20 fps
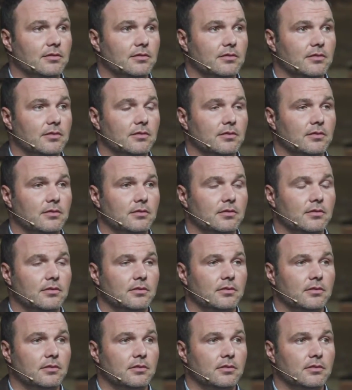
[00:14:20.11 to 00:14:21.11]

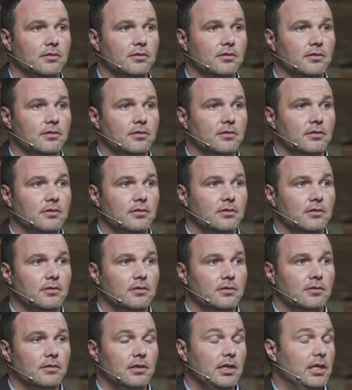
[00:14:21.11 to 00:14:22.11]

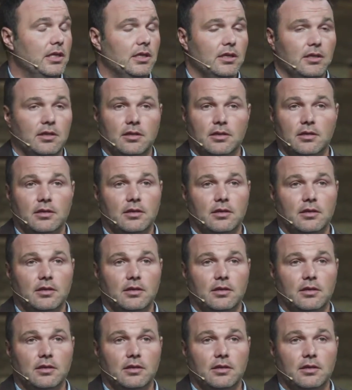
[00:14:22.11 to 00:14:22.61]
(silence)